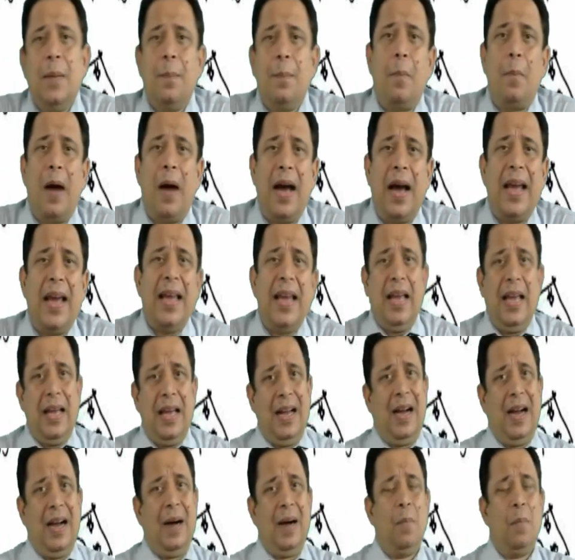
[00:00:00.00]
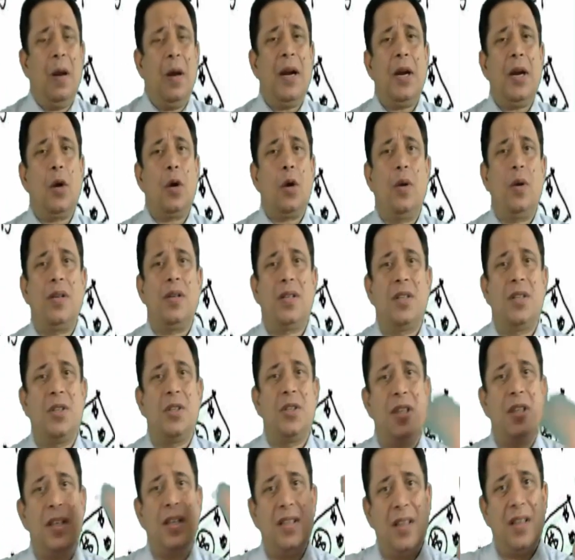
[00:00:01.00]
my humble request
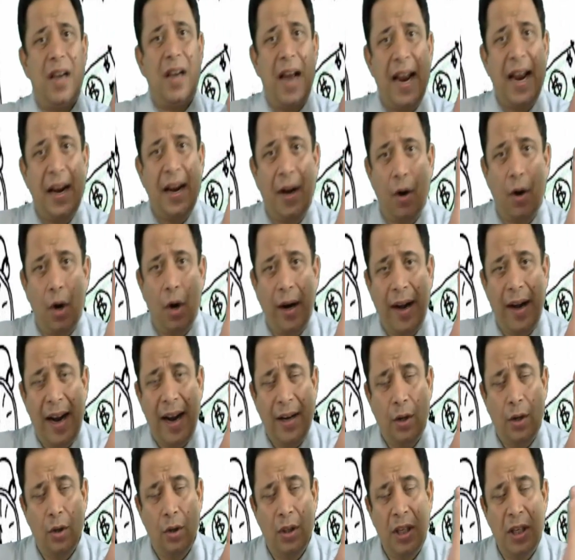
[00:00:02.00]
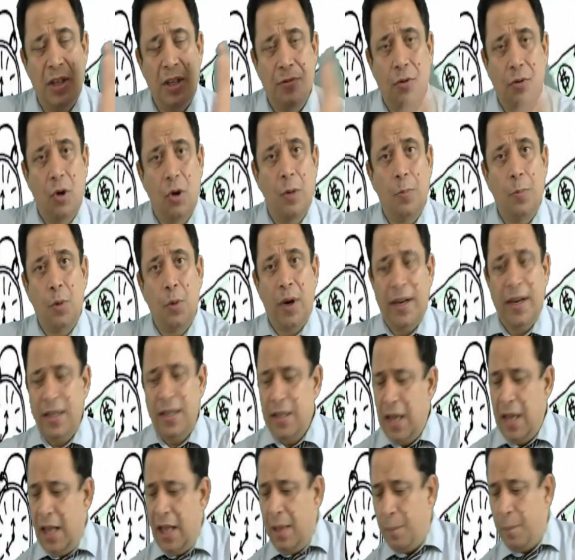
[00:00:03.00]
is just write on these 4
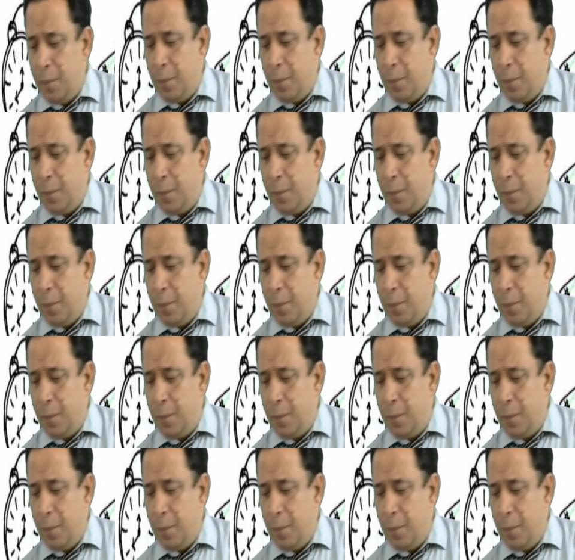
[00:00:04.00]
points,